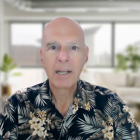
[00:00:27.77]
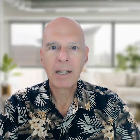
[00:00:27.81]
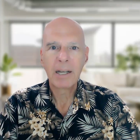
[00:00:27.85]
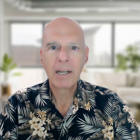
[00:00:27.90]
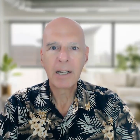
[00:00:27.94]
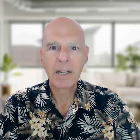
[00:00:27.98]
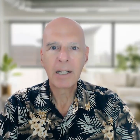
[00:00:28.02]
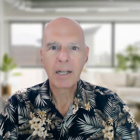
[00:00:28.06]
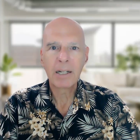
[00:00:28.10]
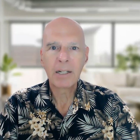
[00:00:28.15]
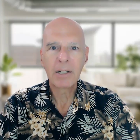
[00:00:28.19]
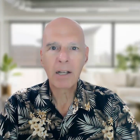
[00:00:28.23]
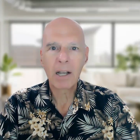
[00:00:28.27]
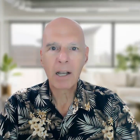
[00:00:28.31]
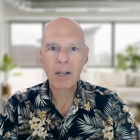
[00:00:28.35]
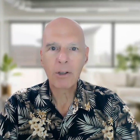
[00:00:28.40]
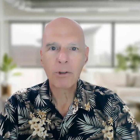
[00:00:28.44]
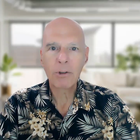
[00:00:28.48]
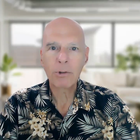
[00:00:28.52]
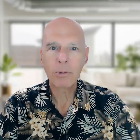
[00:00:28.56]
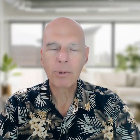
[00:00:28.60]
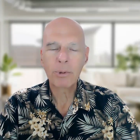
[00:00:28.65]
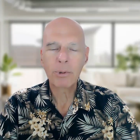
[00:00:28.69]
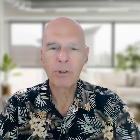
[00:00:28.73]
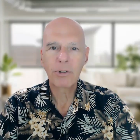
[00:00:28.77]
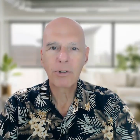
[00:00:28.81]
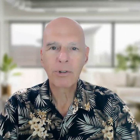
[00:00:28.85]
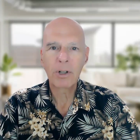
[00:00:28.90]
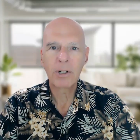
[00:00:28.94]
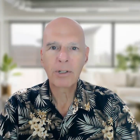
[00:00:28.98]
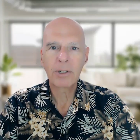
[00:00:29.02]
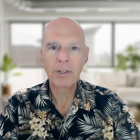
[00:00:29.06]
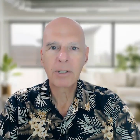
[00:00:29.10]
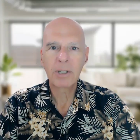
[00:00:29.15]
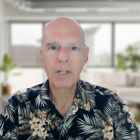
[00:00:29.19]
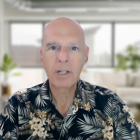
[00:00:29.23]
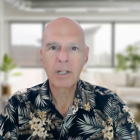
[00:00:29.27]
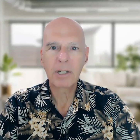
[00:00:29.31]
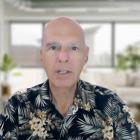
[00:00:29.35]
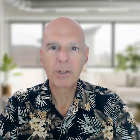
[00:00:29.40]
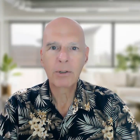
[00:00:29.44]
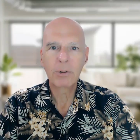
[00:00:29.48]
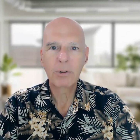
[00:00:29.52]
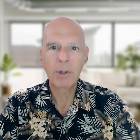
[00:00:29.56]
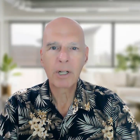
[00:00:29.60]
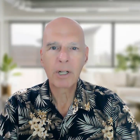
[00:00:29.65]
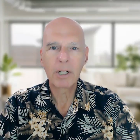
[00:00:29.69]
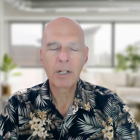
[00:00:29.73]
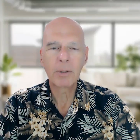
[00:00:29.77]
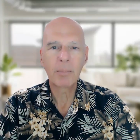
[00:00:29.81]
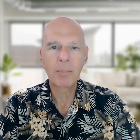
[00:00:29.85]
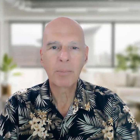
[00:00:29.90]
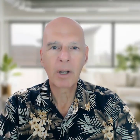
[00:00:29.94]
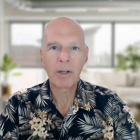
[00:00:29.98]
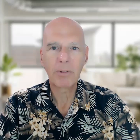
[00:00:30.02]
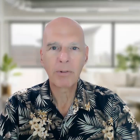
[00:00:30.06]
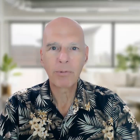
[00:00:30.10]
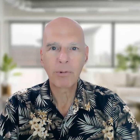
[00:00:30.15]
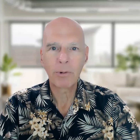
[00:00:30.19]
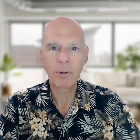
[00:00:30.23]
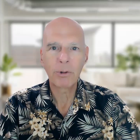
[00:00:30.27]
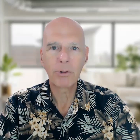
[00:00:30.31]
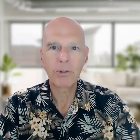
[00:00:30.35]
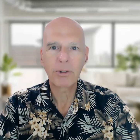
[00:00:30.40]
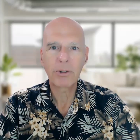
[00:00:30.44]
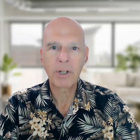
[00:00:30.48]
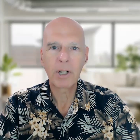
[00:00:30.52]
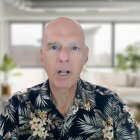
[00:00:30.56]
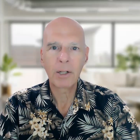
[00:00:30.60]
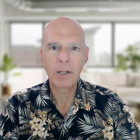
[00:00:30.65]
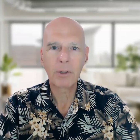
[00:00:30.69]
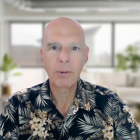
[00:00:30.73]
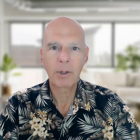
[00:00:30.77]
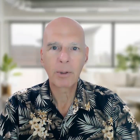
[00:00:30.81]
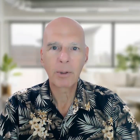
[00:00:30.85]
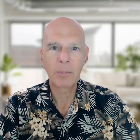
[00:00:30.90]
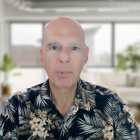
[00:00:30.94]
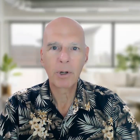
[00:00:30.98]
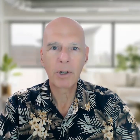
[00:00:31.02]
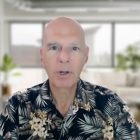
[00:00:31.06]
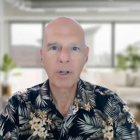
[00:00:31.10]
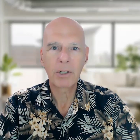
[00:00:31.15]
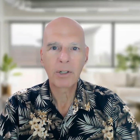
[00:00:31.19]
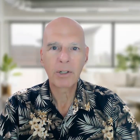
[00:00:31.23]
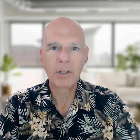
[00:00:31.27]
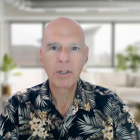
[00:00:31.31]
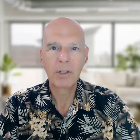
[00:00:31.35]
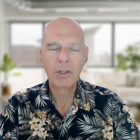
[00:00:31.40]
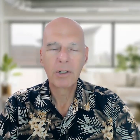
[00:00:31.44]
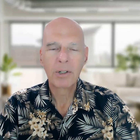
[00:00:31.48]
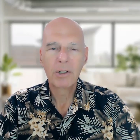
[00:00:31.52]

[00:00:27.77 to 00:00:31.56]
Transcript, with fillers: and as a result, I created my first coloring book.